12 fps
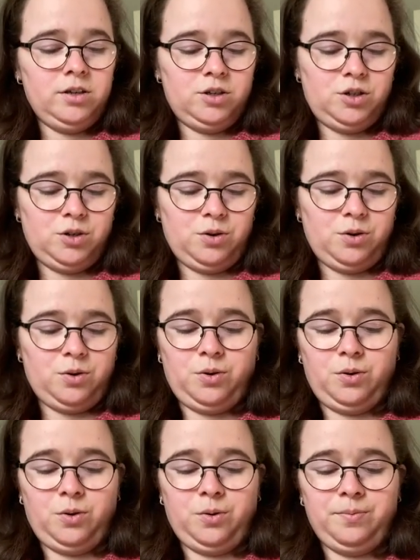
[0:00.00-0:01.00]

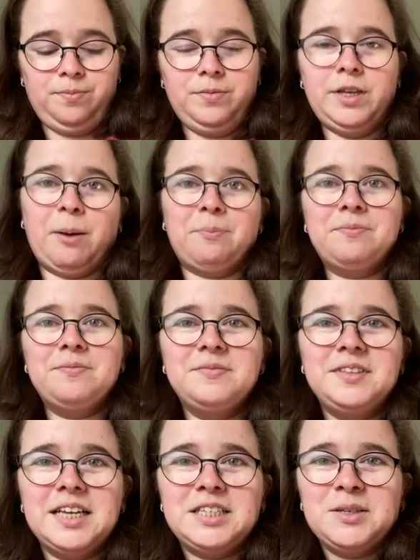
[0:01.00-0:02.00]
So yeah,
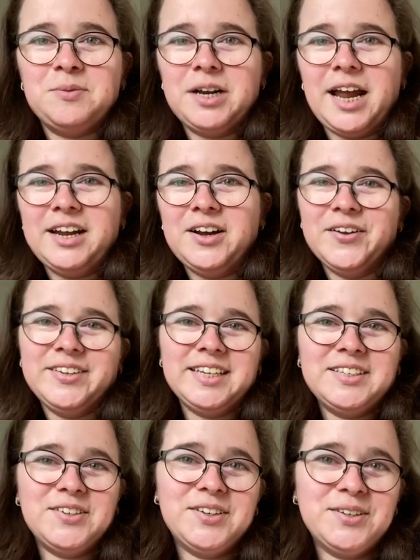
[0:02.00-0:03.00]
that's what I got
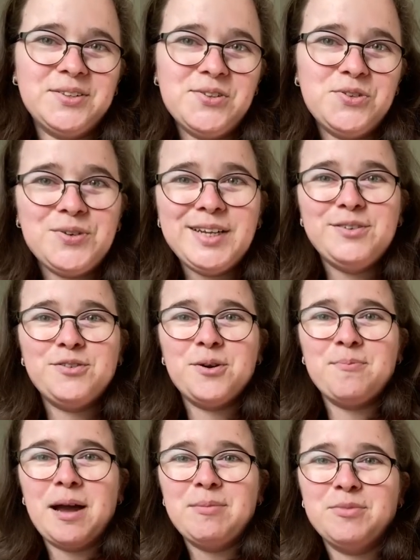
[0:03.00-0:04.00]
as a treat for
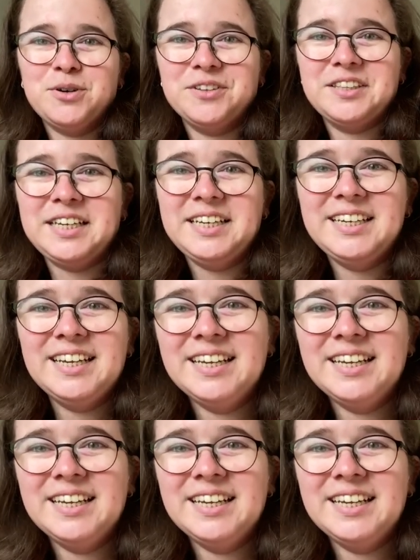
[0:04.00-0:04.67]
my birthday.